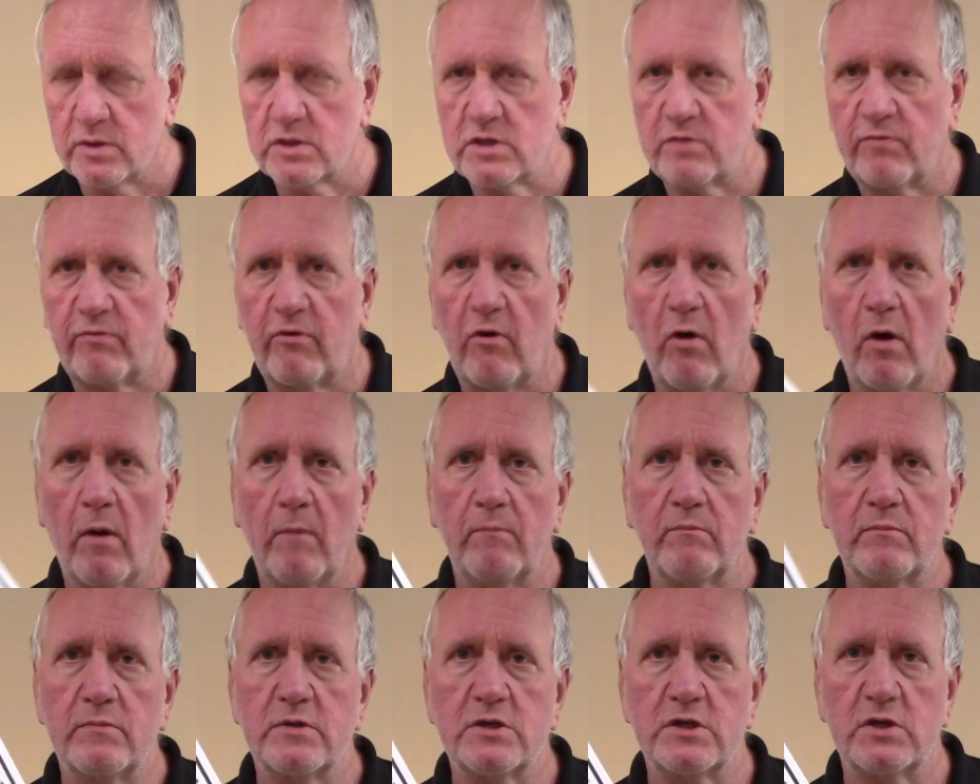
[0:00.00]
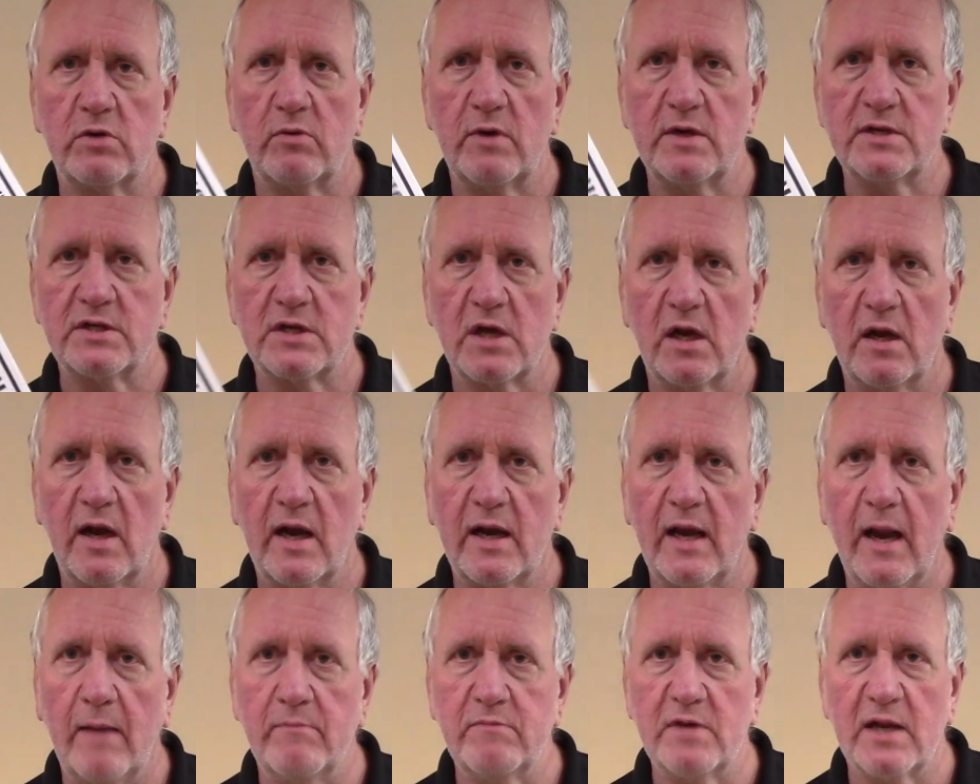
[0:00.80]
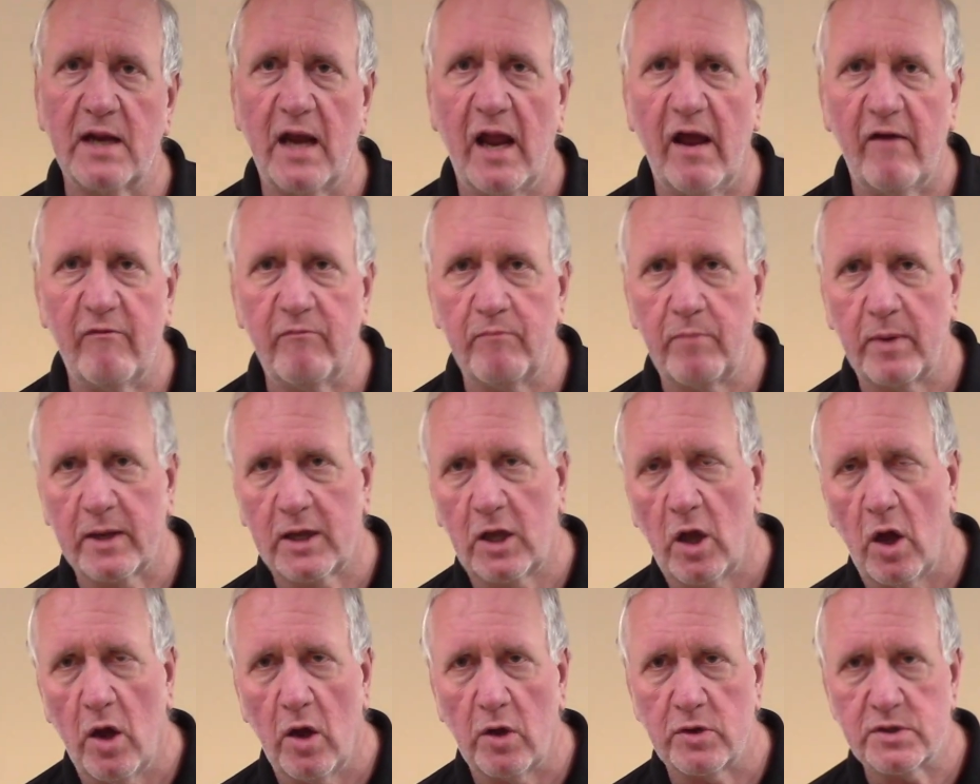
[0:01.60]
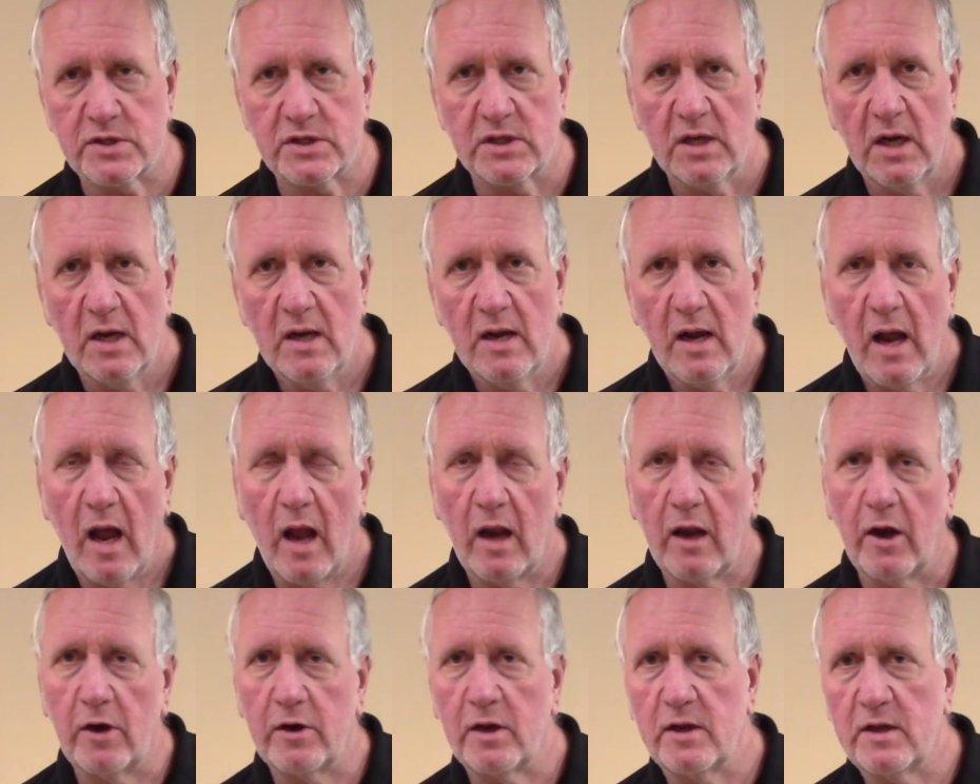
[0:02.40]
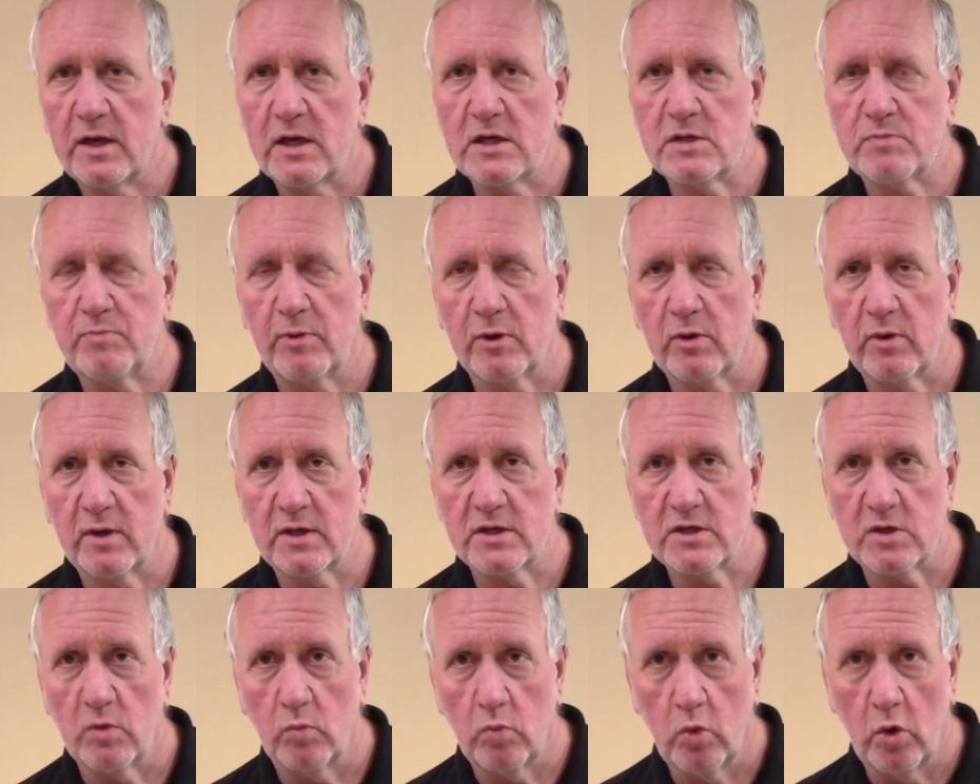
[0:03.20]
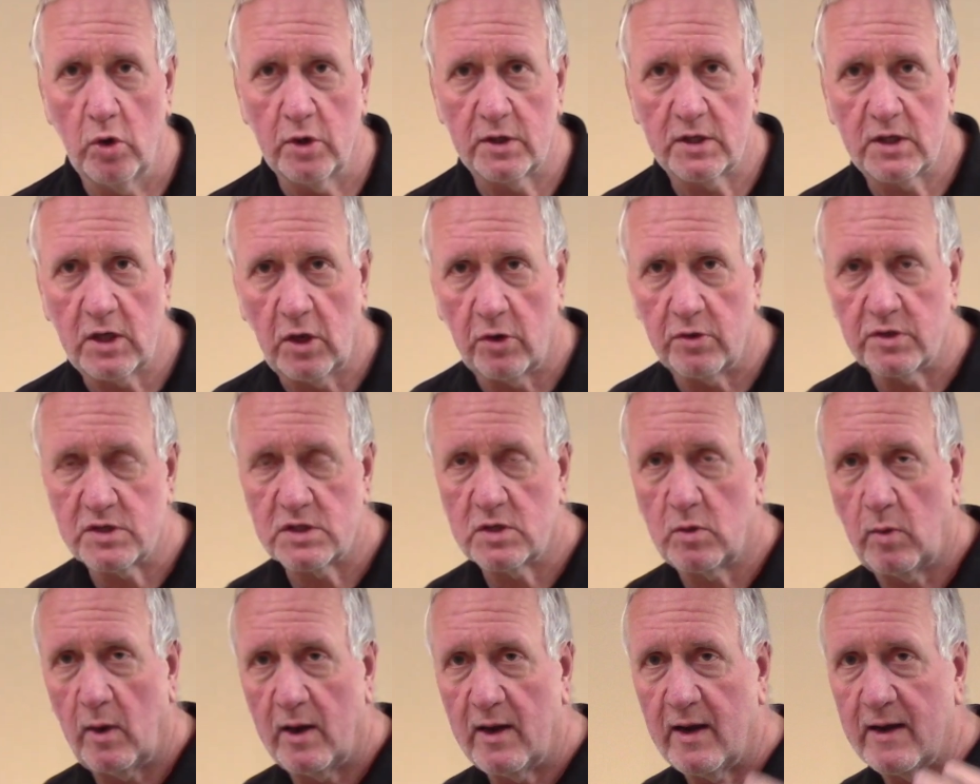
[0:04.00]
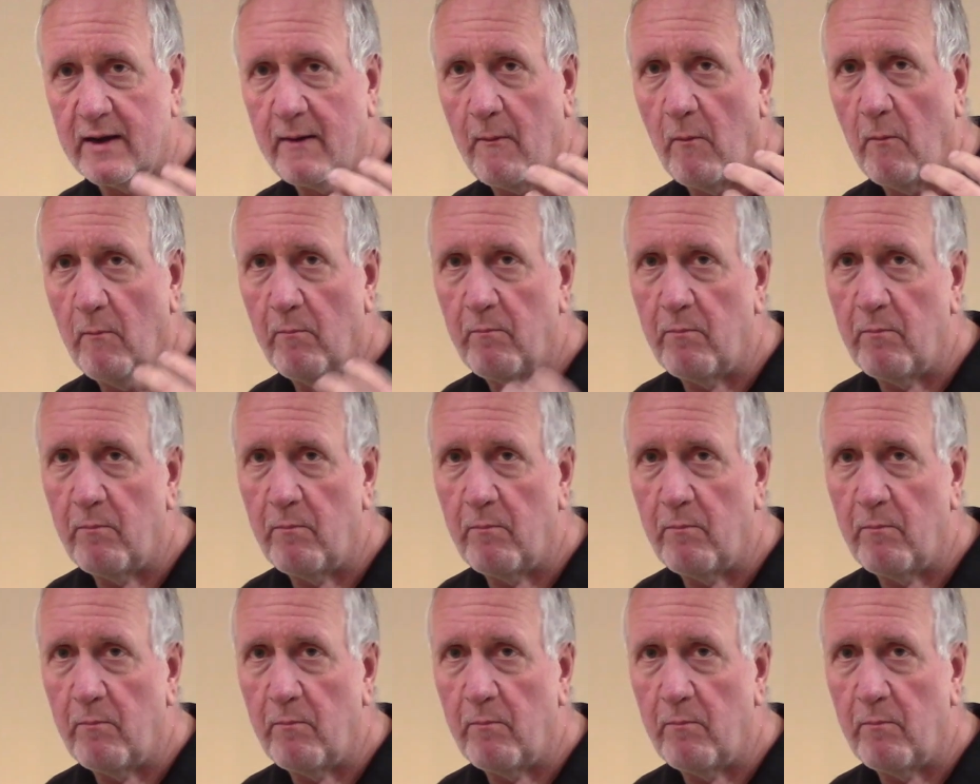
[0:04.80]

from Sarissa in MDF, because a lot of these buildings are wood, consequently